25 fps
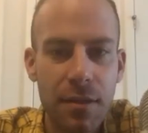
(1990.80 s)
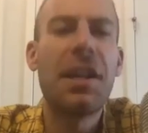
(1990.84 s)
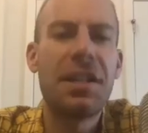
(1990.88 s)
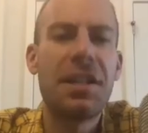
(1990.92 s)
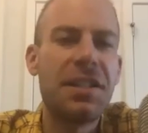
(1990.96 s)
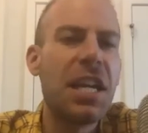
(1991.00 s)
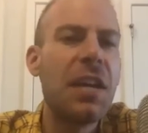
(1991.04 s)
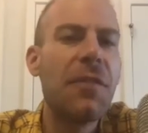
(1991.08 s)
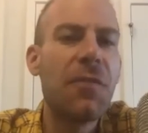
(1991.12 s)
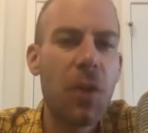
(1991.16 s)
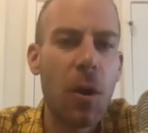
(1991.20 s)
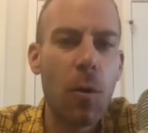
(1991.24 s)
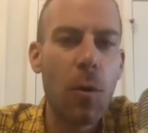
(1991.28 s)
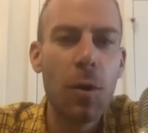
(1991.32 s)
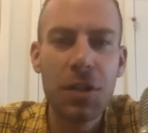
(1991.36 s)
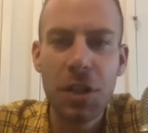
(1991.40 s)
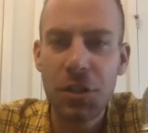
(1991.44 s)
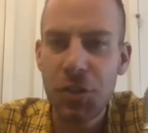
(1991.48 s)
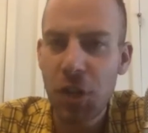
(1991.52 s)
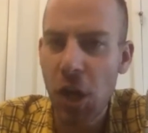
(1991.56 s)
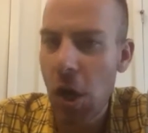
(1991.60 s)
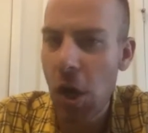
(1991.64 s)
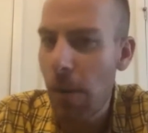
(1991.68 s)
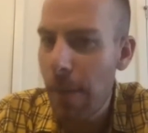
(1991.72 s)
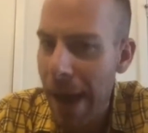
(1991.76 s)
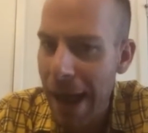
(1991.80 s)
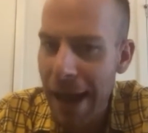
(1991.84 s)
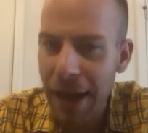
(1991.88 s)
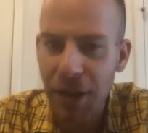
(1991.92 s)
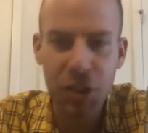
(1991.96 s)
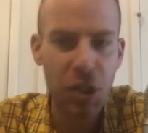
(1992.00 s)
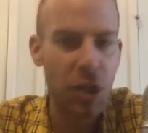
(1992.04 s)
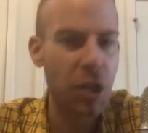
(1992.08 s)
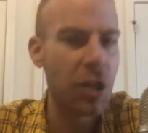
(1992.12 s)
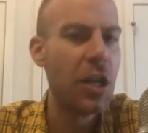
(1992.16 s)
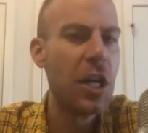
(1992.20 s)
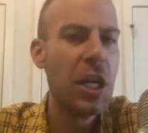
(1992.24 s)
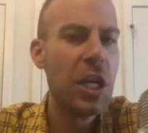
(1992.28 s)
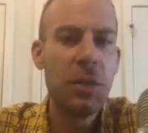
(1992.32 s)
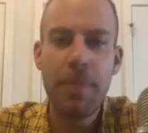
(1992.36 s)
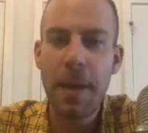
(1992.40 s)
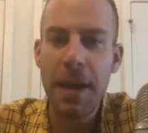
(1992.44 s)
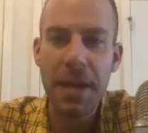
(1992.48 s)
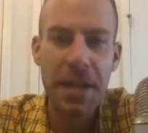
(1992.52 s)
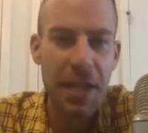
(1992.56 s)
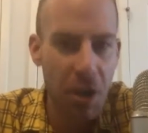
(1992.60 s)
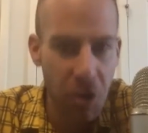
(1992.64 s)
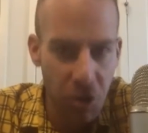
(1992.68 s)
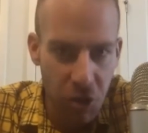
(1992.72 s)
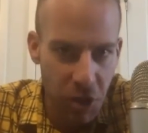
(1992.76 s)
Steve Kerr was a general manager,
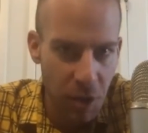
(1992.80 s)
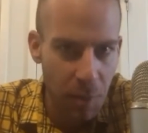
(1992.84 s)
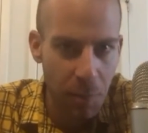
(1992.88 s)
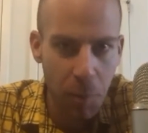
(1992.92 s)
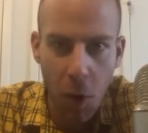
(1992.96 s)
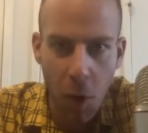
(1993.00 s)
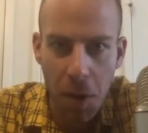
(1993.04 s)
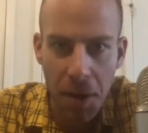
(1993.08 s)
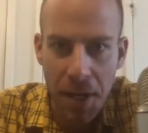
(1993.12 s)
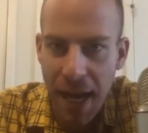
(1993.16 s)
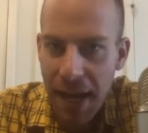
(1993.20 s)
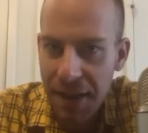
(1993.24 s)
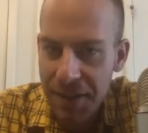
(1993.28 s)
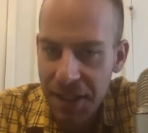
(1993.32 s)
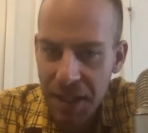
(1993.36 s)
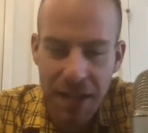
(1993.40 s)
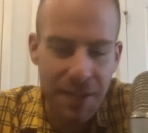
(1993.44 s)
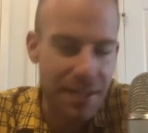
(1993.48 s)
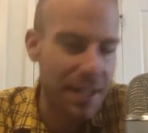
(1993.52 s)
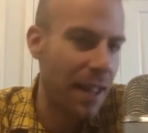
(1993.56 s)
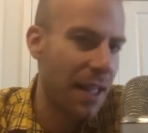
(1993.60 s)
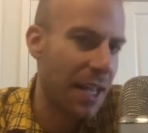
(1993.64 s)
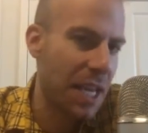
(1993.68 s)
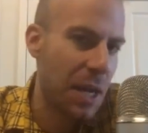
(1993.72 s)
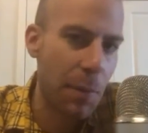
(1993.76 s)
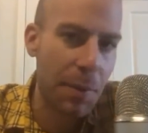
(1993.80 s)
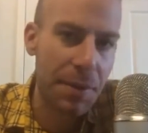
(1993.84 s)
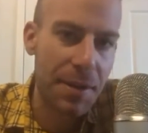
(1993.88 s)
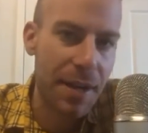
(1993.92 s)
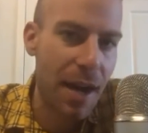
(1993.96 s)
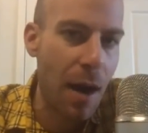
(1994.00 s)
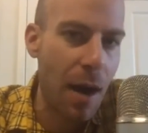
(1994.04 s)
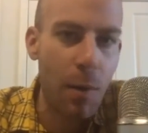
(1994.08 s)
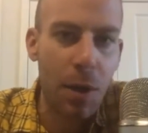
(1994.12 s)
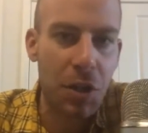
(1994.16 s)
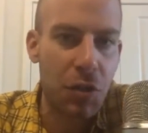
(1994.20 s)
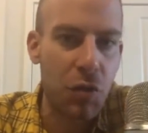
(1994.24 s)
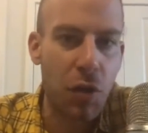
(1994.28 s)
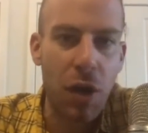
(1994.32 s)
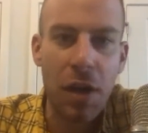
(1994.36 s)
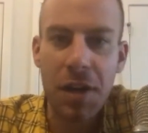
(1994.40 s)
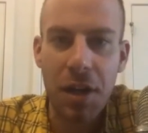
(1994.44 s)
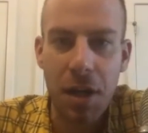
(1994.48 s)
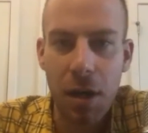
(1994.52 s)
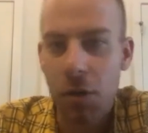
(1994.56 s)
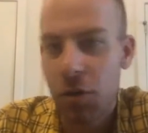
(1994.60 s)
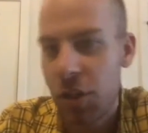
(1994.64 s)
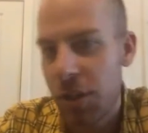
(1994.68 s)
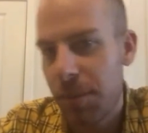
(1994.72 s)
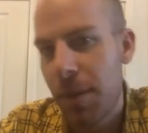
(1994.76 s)
spent years in the broadcasting. It's not like you retired went straight into
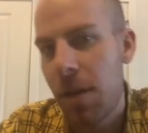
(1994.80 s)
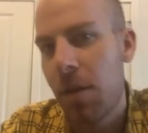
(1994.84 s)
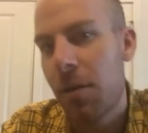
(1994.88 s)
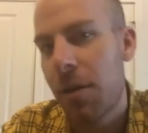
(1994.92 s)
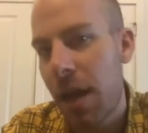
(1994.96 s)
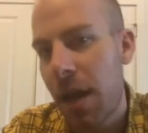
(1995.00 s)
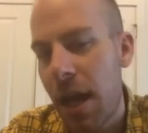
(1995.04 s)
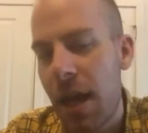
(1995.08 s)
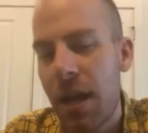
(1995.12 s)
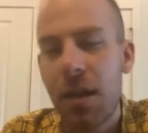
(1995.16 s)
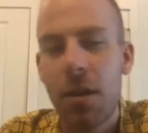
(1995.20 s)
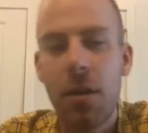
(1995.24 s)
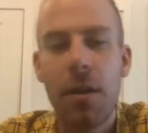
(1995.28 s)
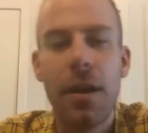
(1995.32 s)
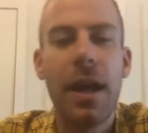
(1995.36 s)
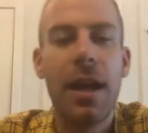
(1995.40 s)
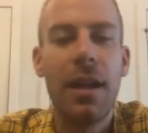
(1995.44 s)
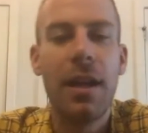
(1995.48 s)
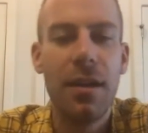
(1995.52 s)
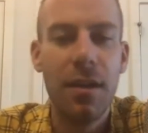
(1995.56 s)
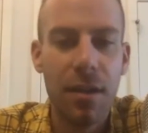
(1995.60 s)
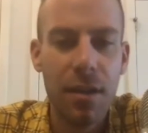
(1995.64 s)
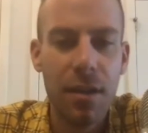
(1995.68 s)
coaching, but okay, go ahead.